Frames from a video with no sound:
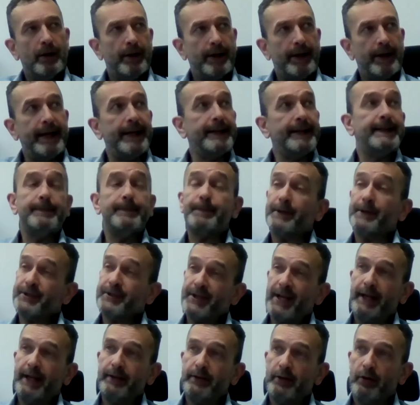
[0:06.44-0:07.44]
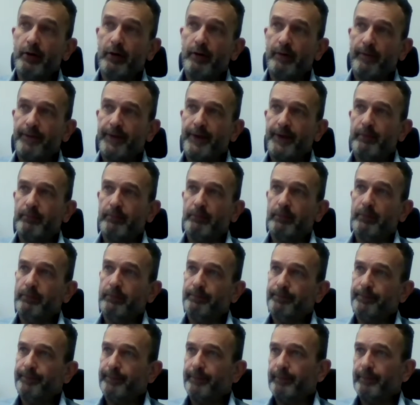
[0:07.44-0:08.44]
80% of them
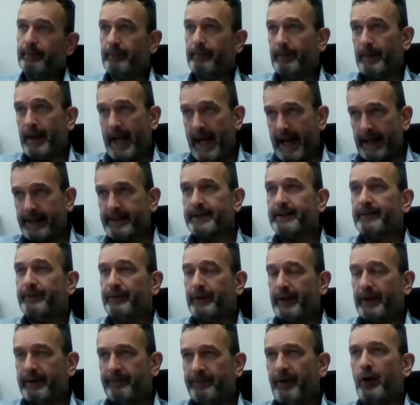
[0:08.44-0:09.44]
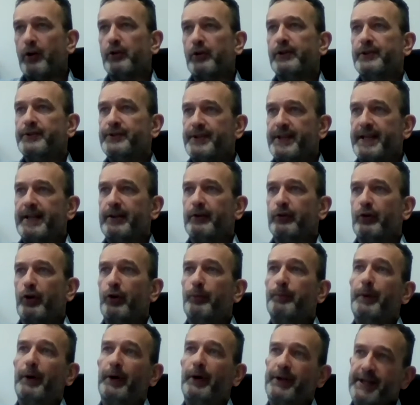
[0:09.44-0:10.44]
actively volunteer or
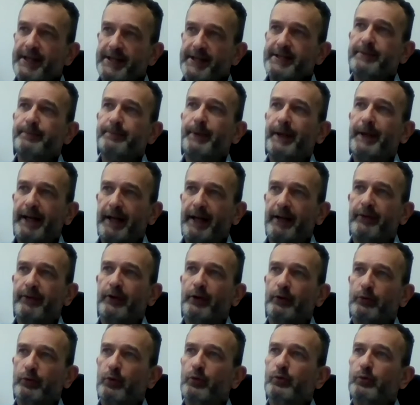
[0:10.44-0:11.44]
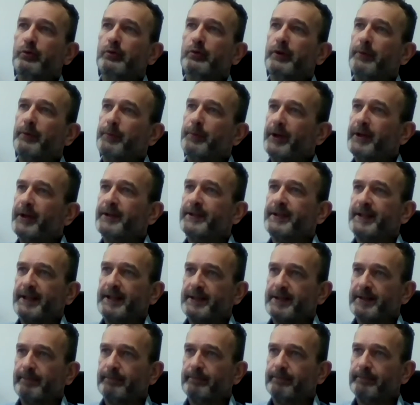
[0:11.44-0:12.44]
participate in their local
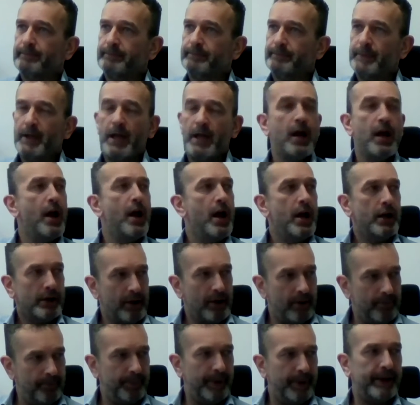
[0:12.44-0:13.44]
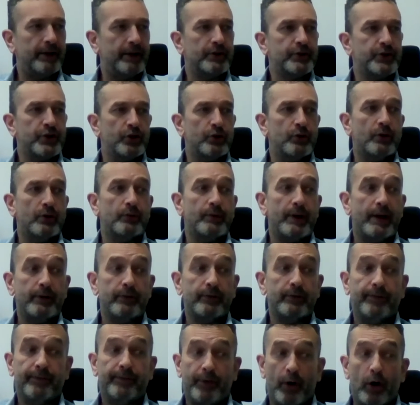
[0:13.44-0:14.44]
communities, compared to around
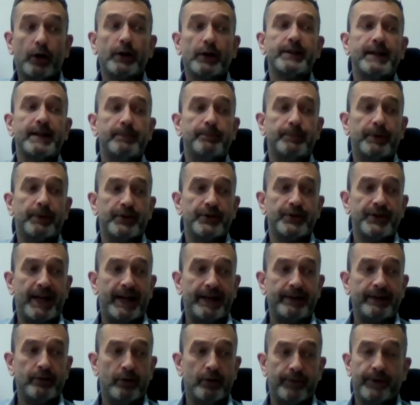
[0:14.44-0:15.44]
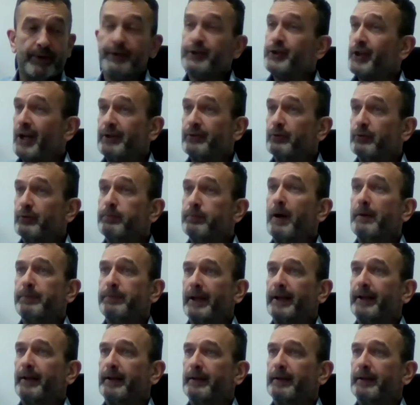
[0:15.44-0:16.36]
40% of the general public.